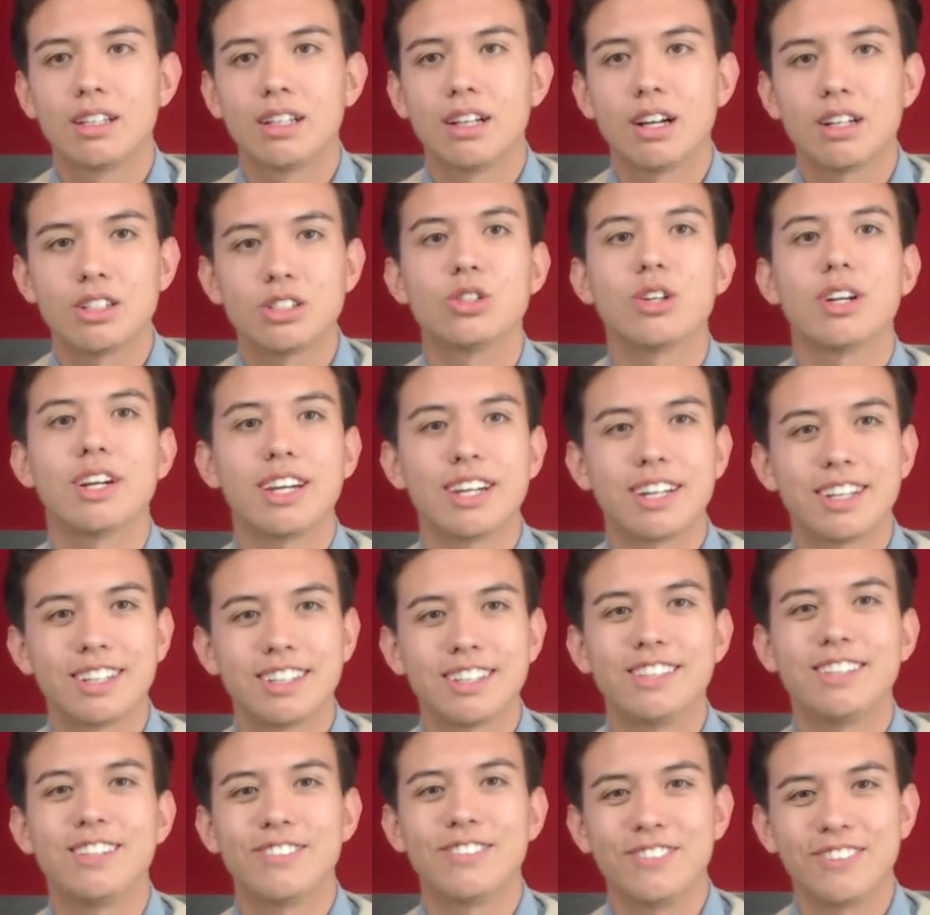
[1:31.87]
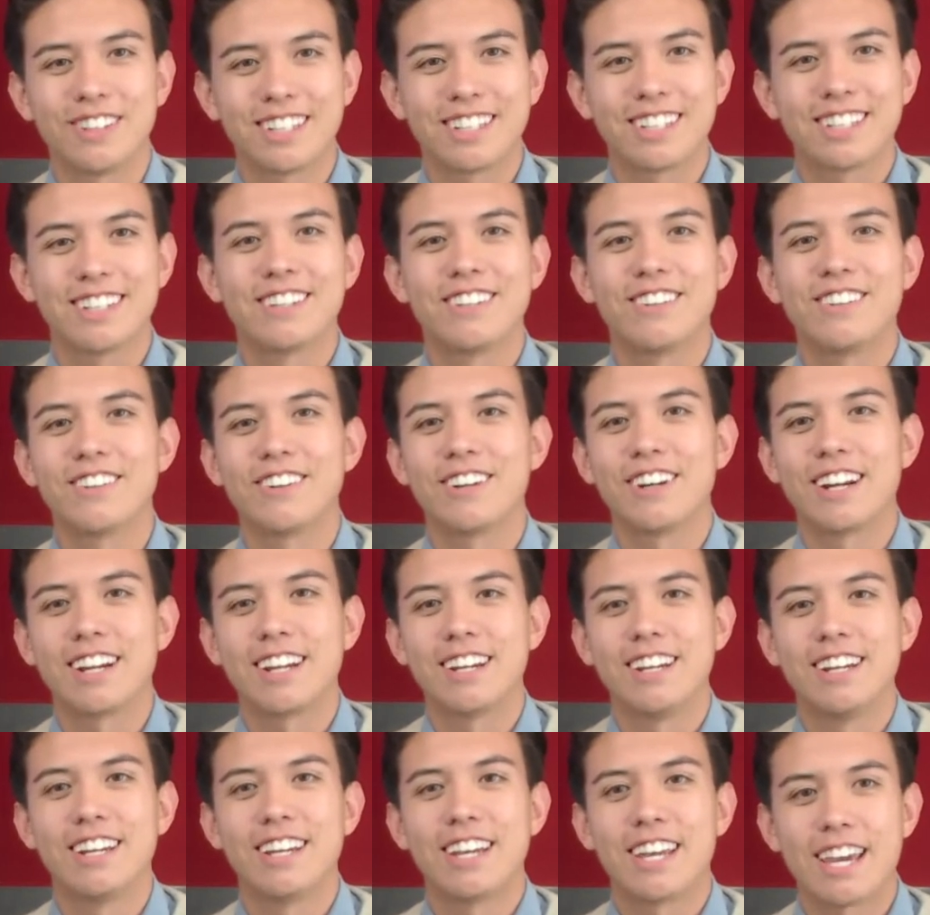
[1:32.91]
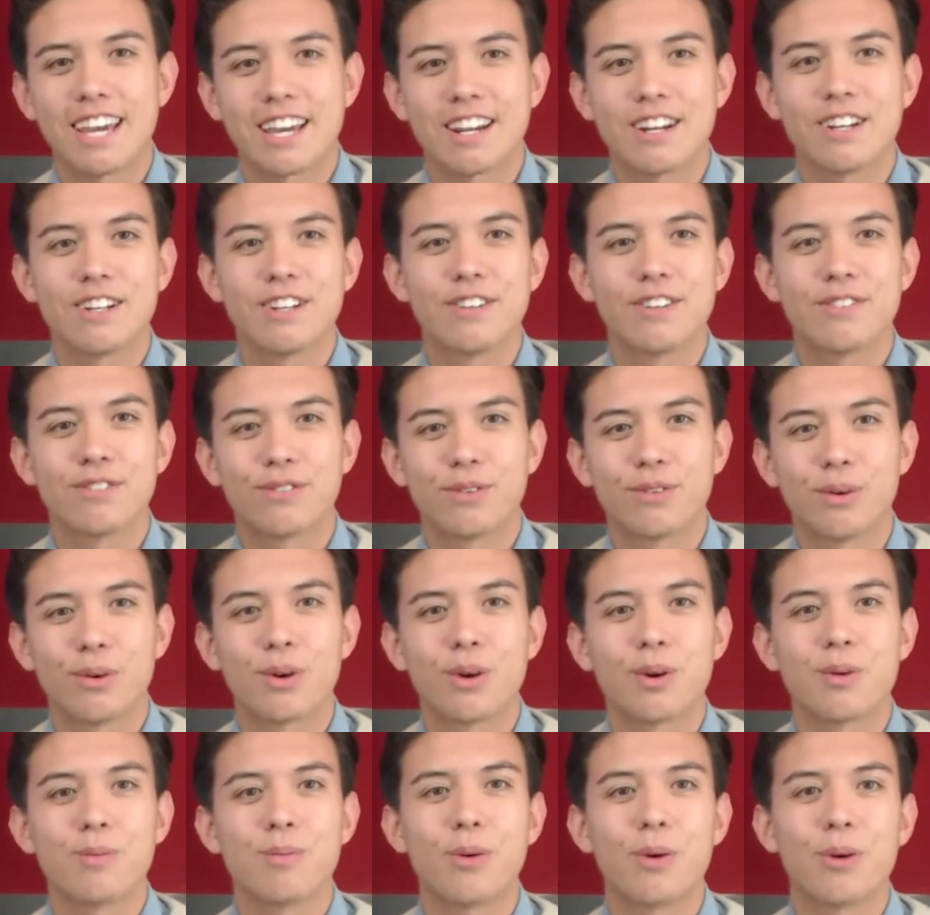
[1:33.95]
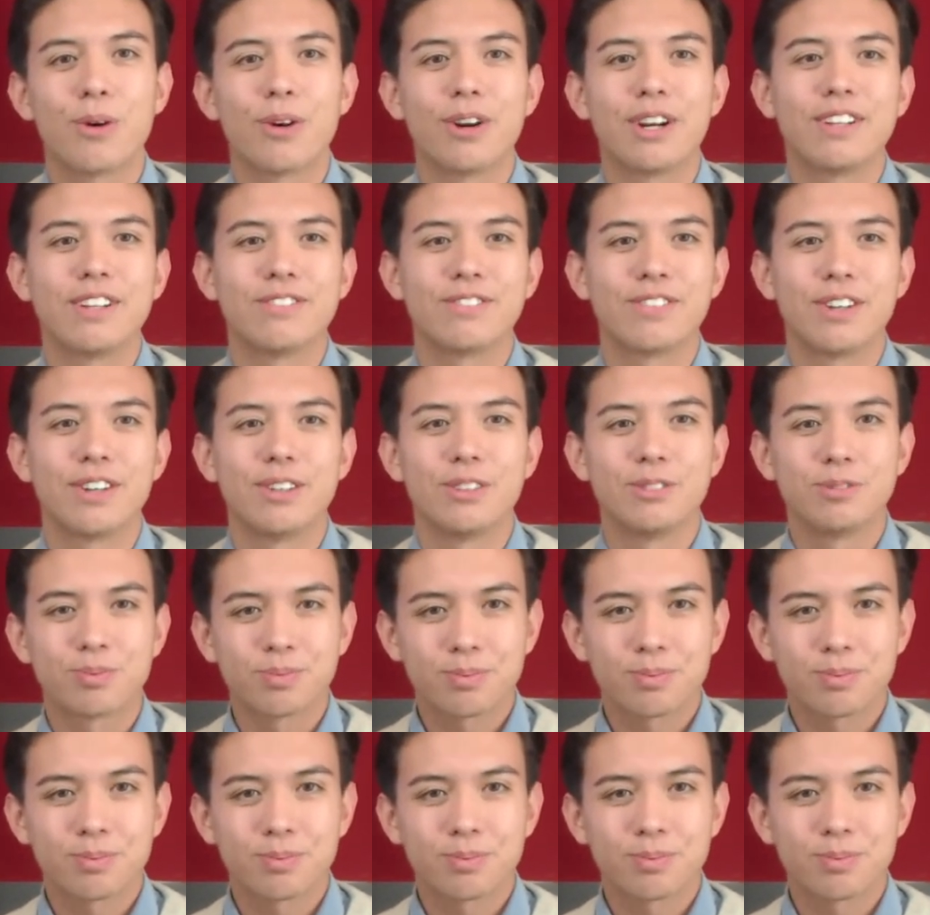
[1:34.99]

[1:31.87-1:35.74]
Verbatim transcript: Andrea Ludwig or Hannah for more info.